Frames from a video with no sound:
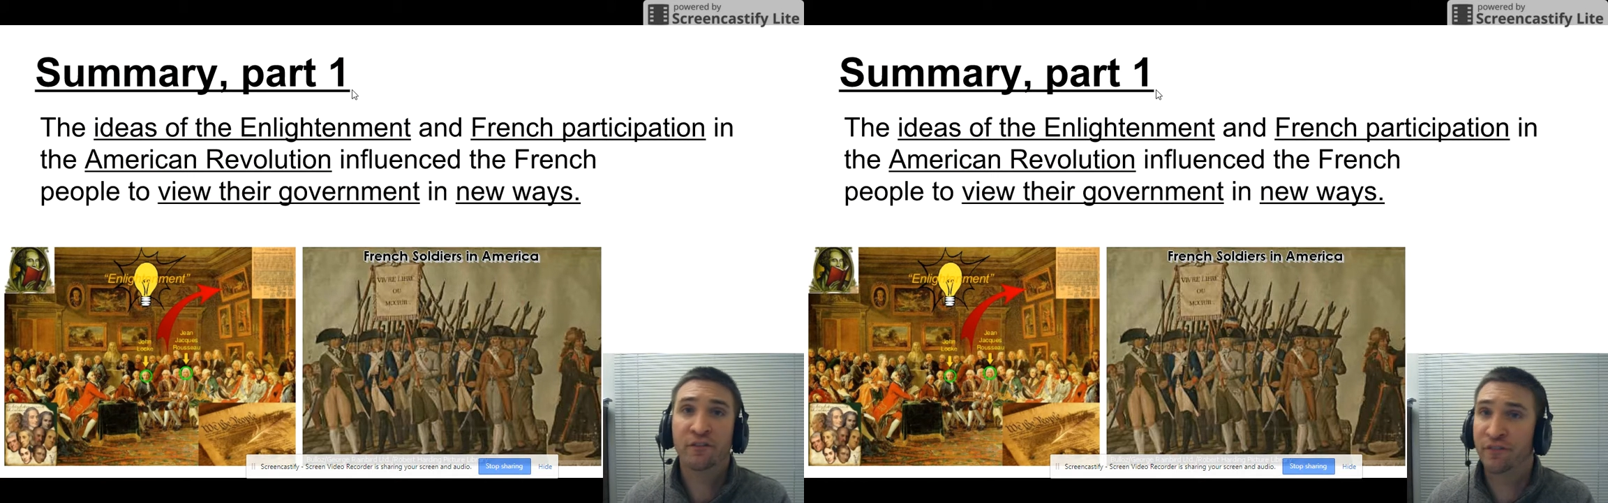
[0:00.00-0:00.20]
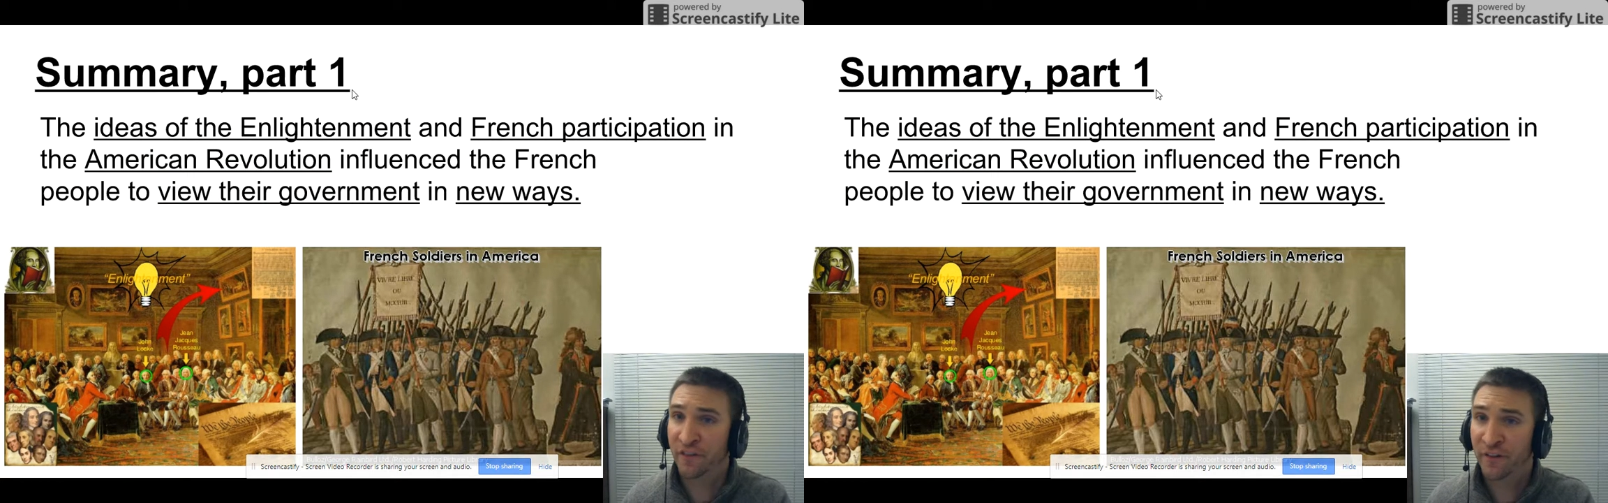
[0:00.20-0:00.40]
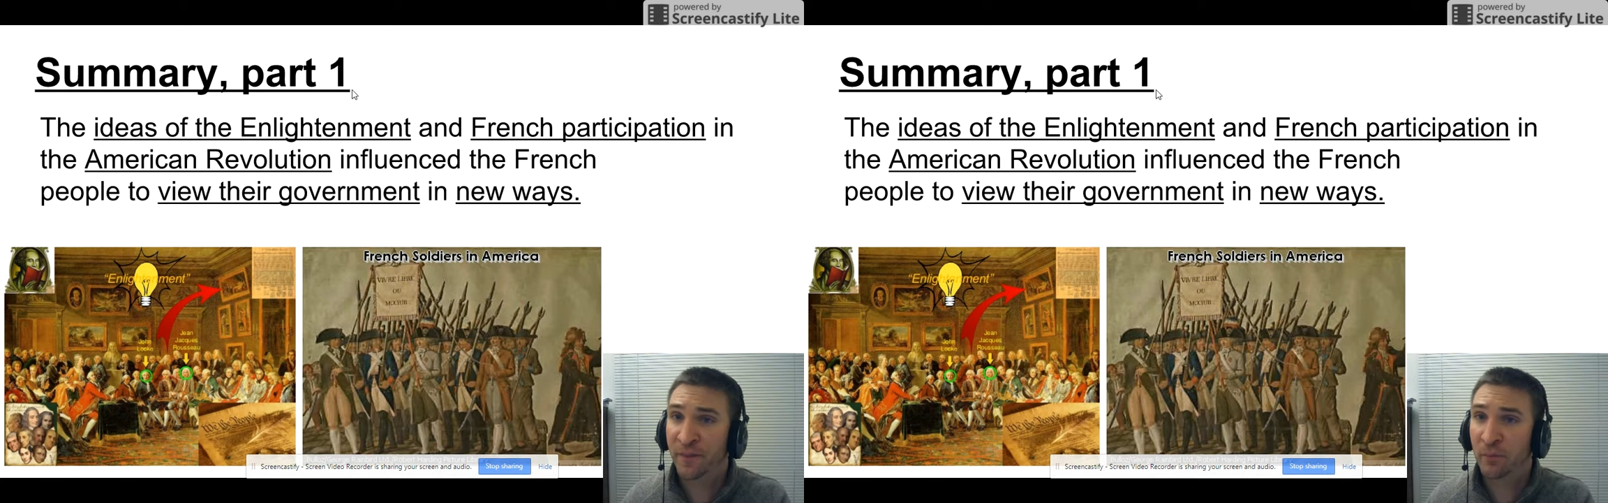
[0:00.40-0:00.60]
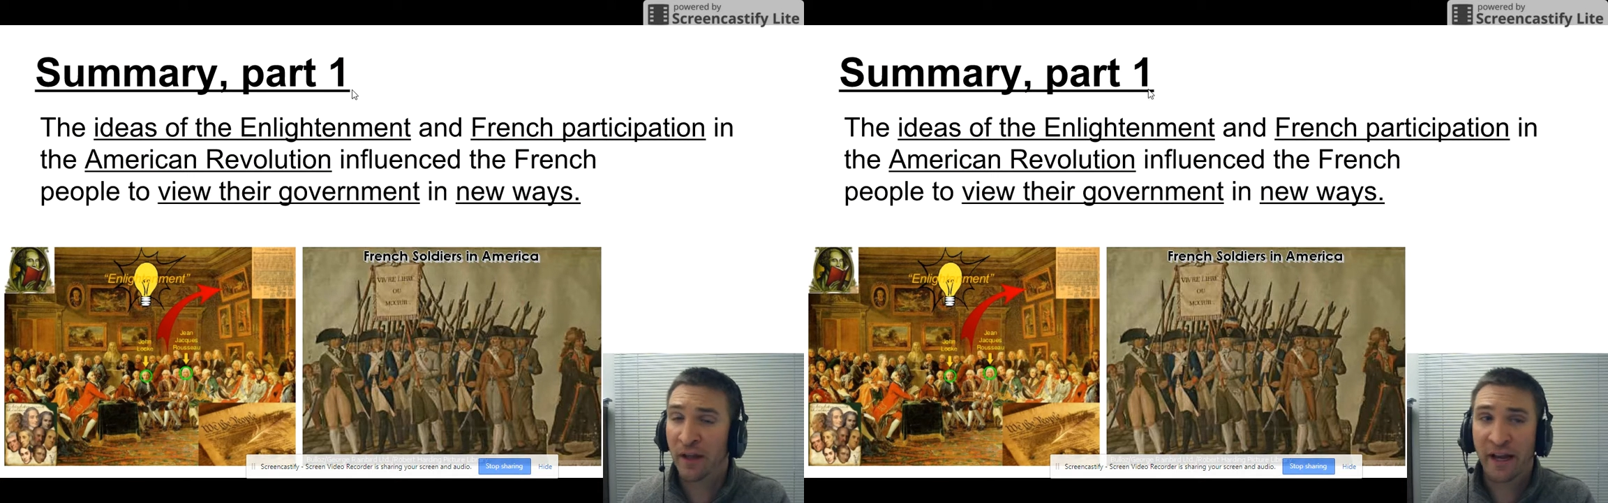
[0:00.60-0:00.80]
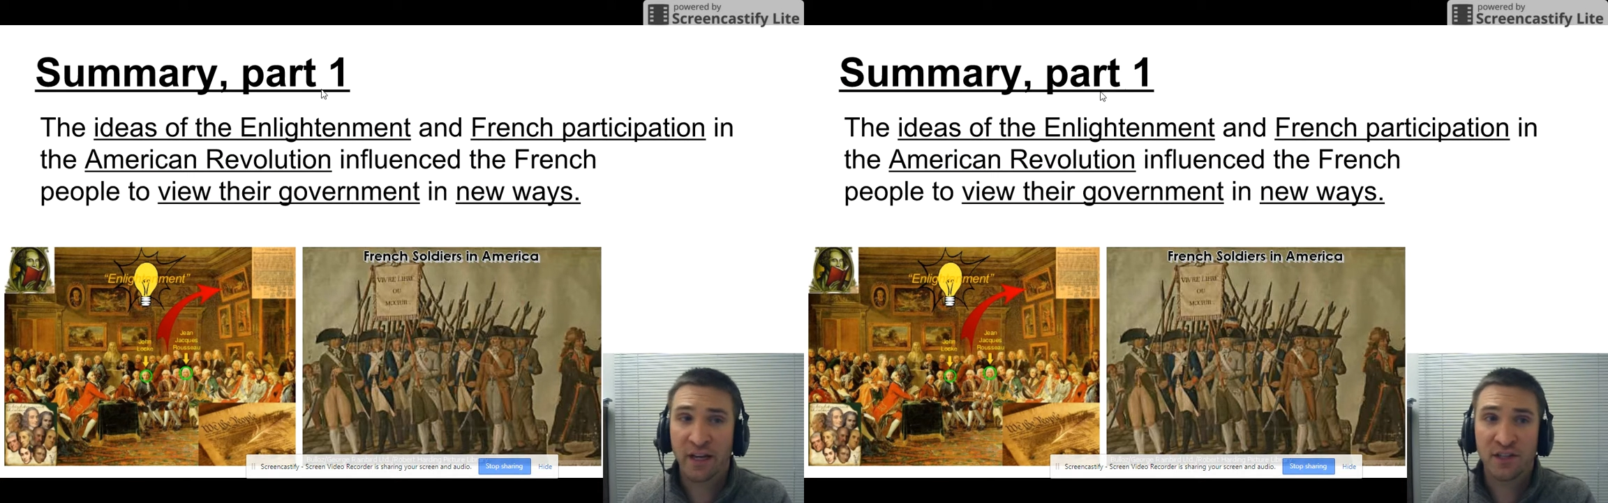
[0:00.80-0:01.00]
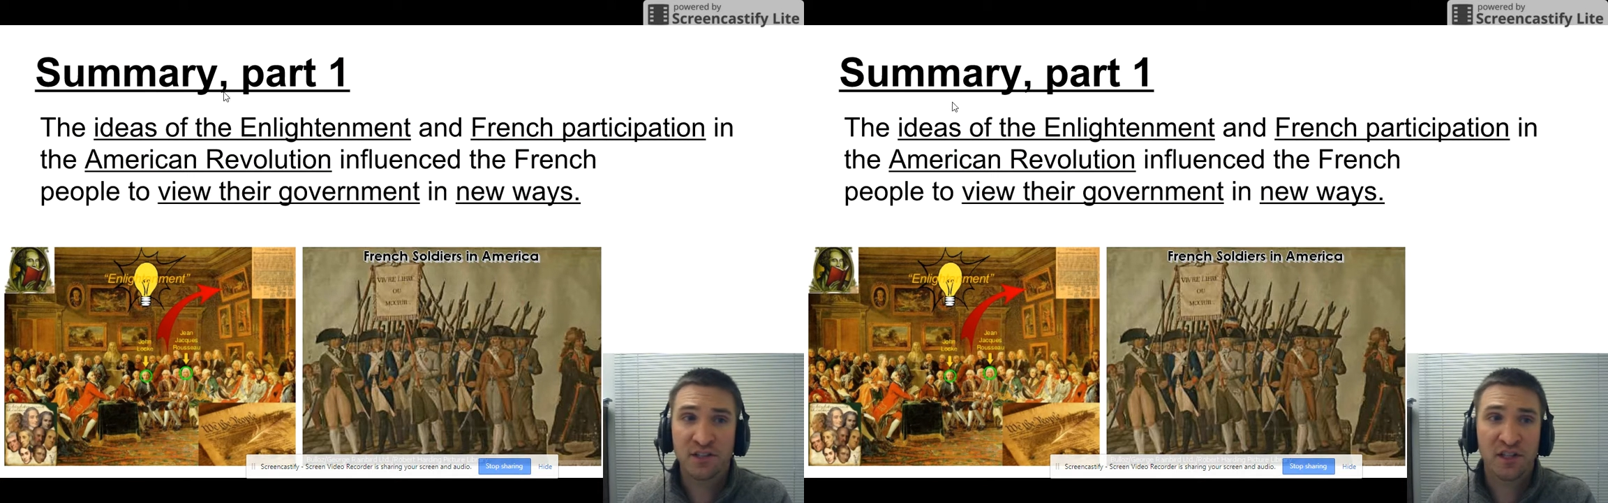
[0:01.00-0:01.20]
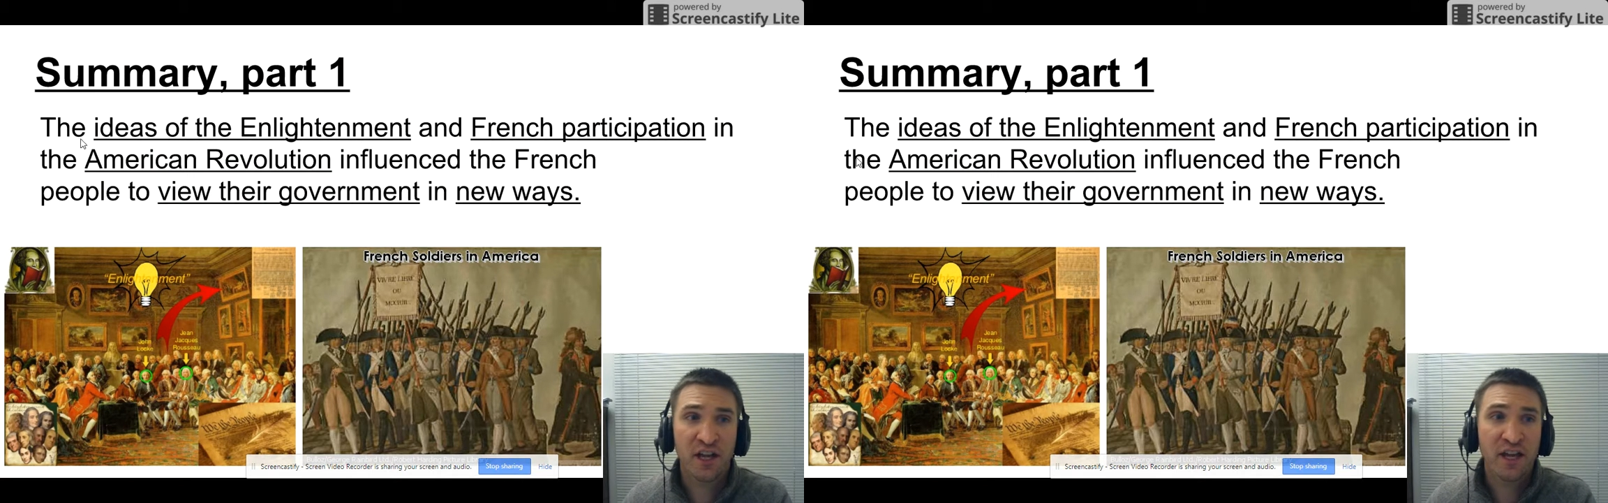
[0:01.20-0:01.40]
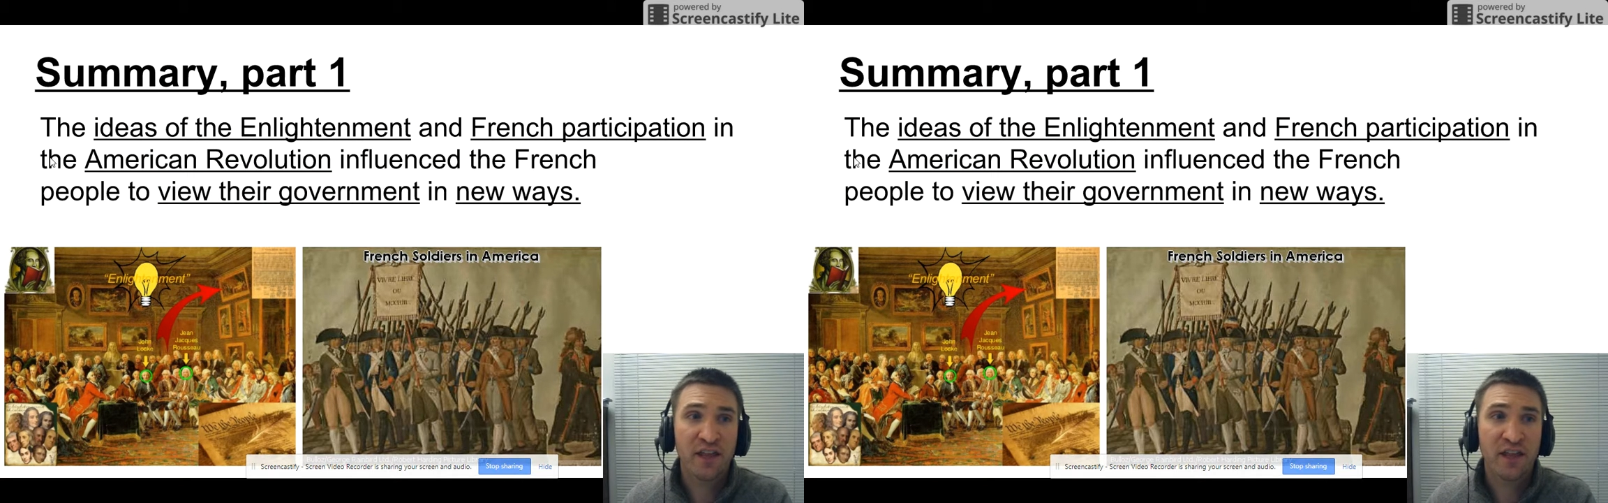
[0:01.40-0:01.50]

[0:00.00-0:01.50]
fill in the blanks.